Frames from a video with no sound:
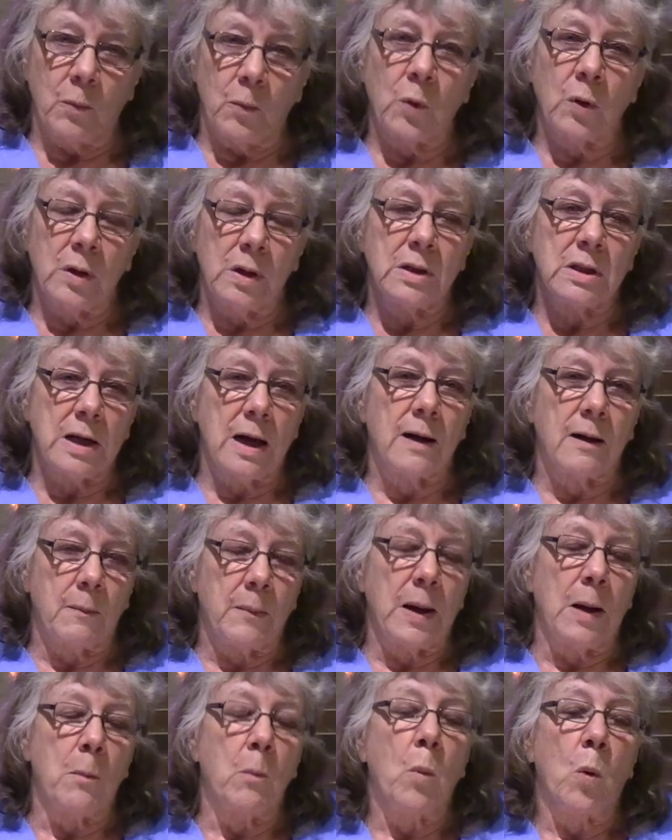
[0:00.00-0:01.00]
We're going to talk
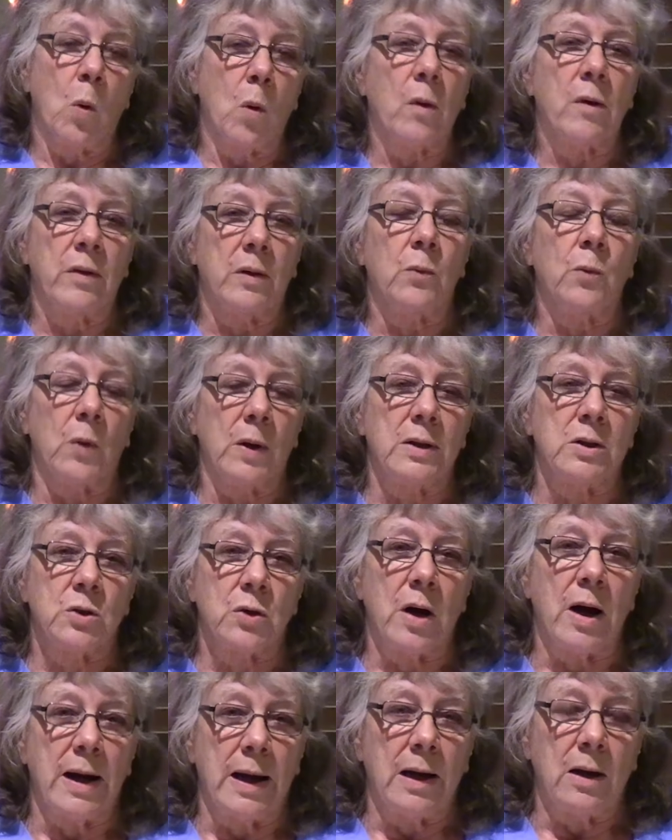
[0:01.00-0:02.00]
about more than one
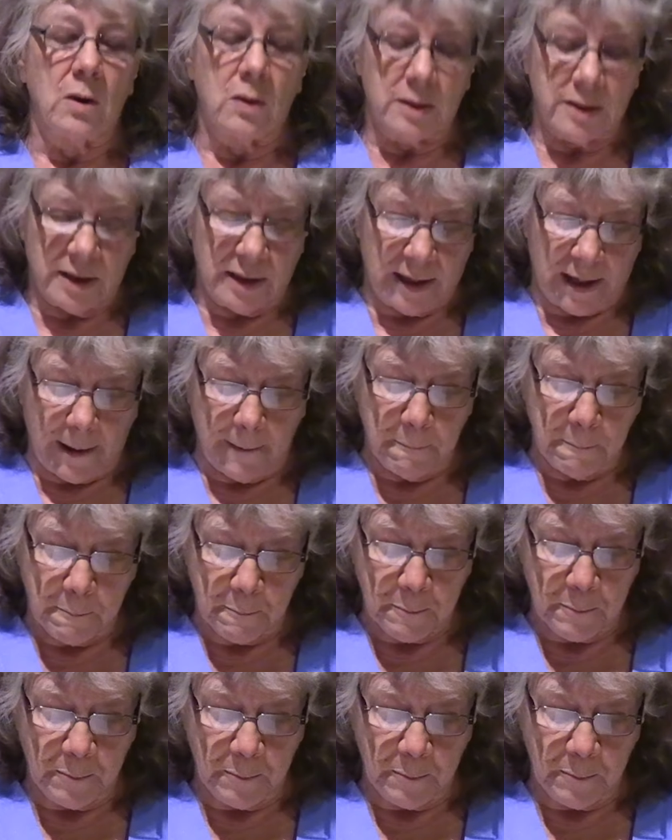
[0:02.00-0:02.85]
triangle today.